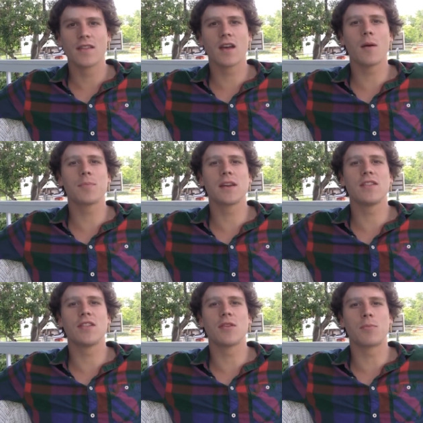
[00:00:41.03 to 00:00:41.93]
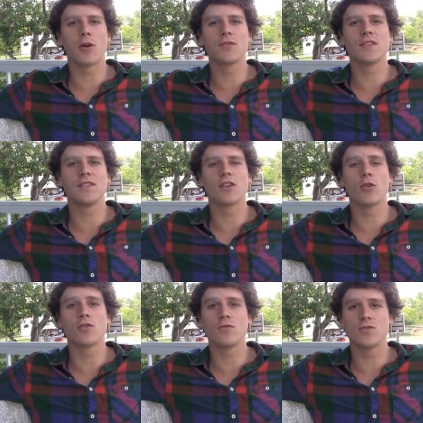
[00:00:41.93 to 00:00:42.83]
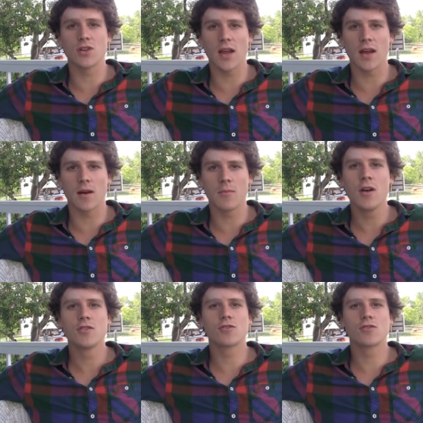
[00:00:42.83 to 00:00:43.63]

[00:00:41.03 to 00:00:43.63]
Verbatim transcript: The company that the proceeds go to, JAM,